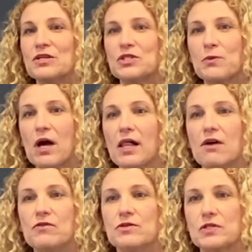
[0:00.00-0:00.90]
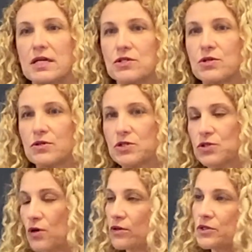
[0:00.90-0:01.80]
so we all have those internal
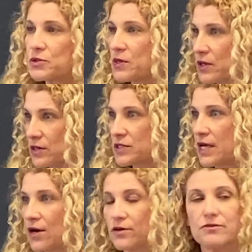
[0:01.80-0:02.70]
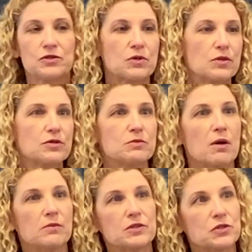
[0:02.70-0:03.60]
struggles with ourselves, or those
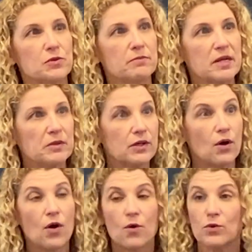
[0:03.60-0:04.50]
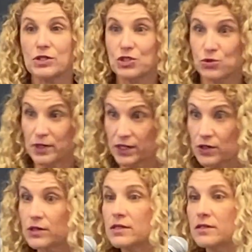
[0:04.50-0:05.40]
moments where maybe we're
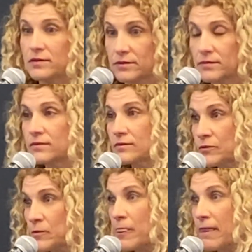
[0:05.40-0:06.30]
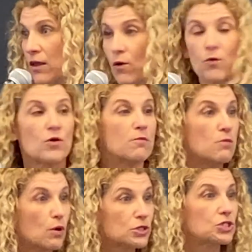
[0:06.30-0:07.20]
triggered or we're
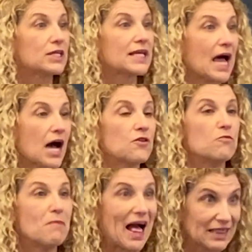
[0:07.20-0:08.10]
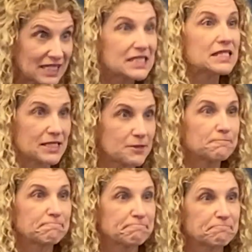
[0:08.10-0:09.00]
emotionally out of balance.
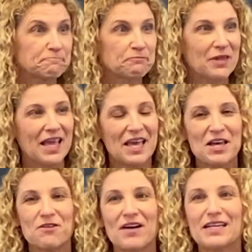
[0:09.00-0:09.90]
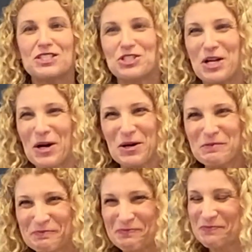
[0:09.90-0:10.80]
If I could share